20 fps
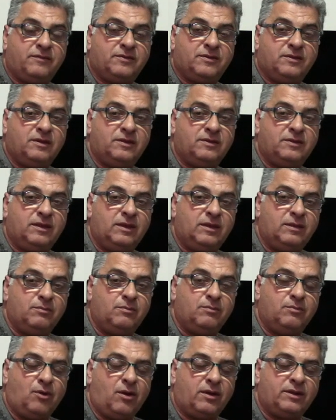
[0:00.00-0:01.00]
I've turned the
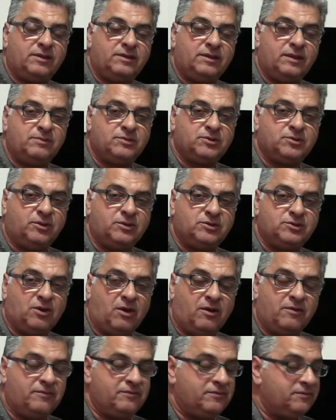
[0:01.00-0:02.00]
bright and deep switch
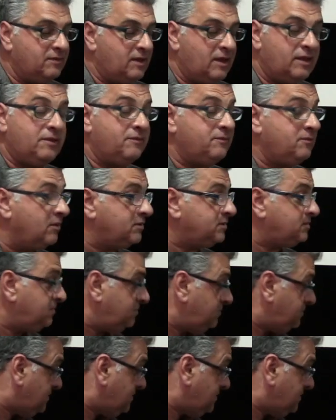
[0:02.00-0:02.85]
off, and I've got some